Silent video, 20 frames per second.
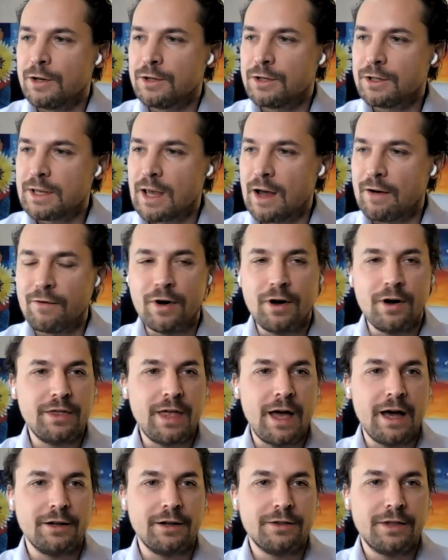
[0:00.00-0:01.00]
just have
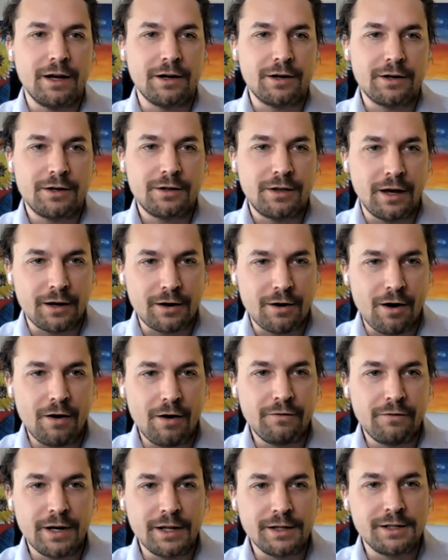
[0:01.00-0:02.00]
that
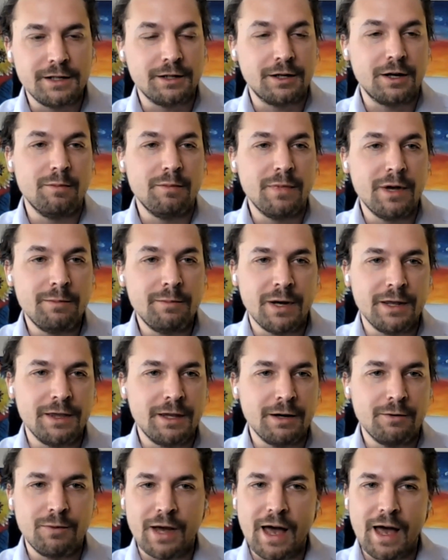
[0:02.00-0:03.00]
confidence and commitment
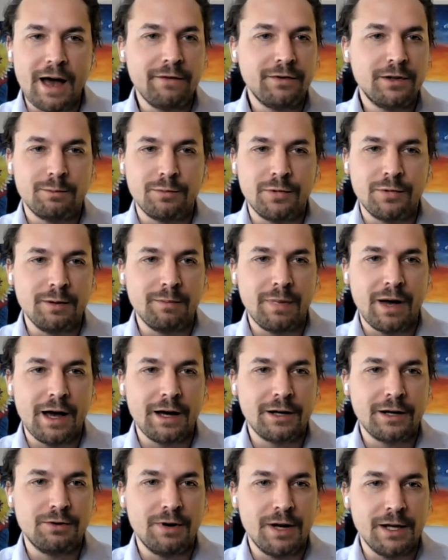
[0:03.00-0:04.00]
that we have to bring
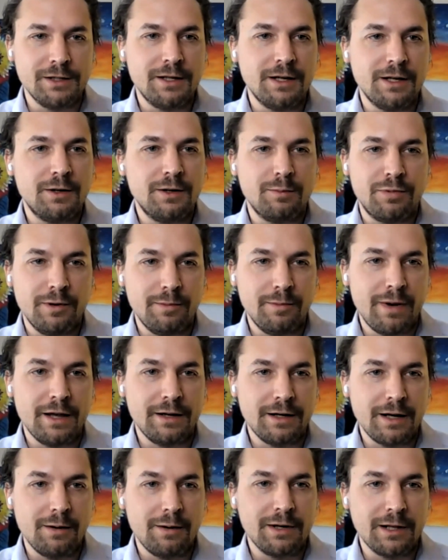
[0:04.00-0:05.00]
back transit to
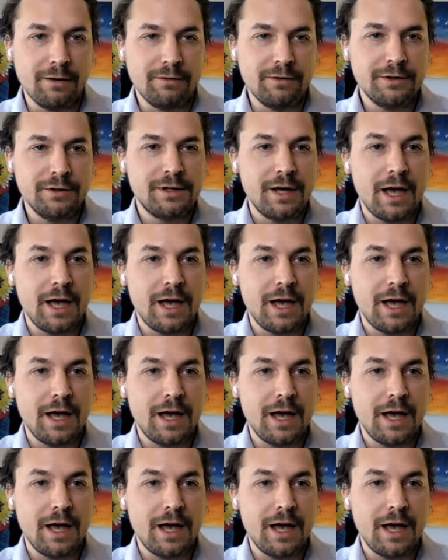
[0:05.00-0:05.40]
pre-pandemic levels